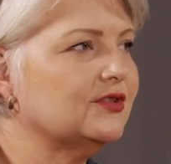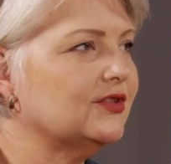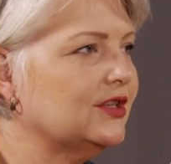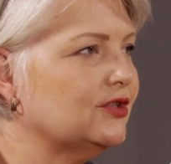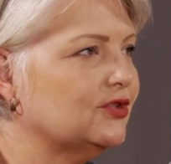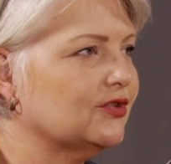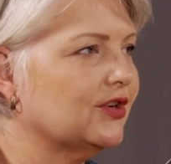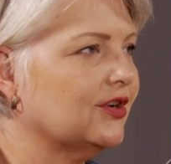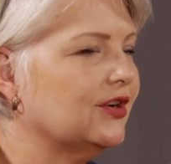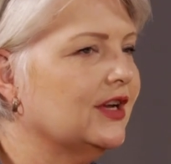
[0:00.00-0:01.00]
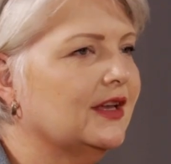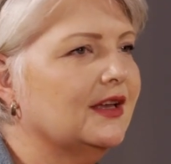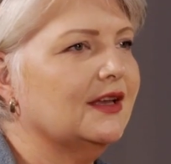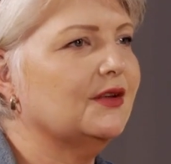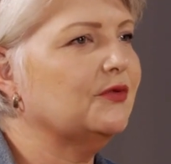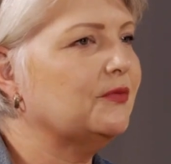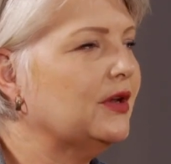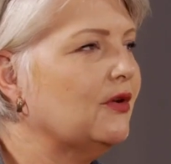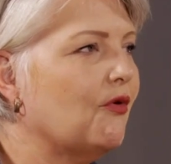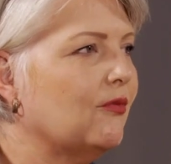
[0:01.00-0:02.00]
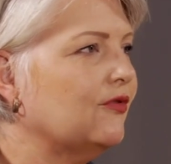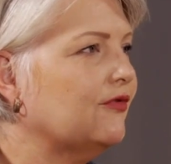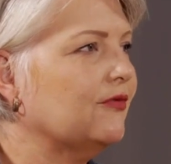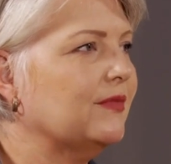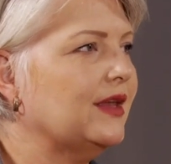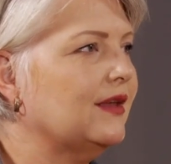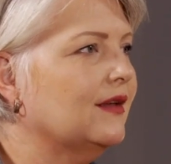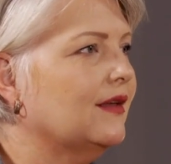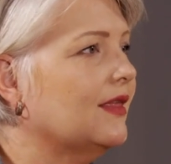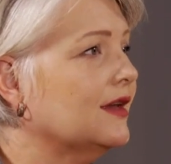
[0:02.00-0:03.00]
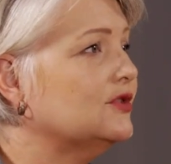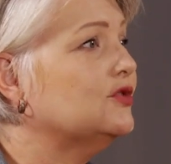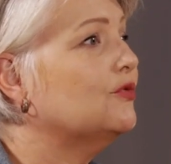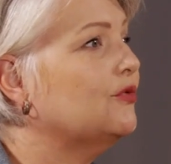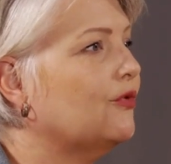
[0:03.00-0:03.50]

to eat sugar. It would be normal for me. That's your